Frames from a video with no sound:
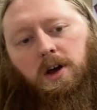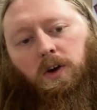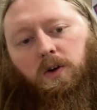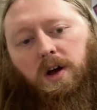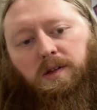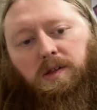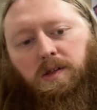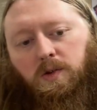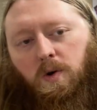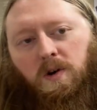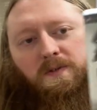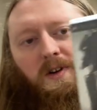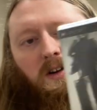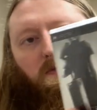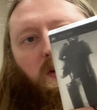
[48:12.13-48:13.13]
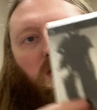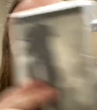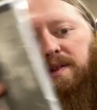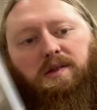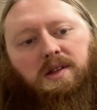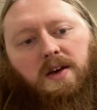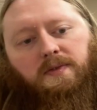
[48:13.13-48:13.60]
Crisis Core, Final
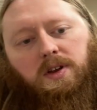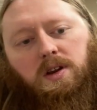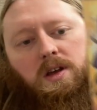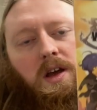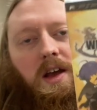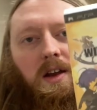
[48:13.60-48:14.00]
Fantasy VII,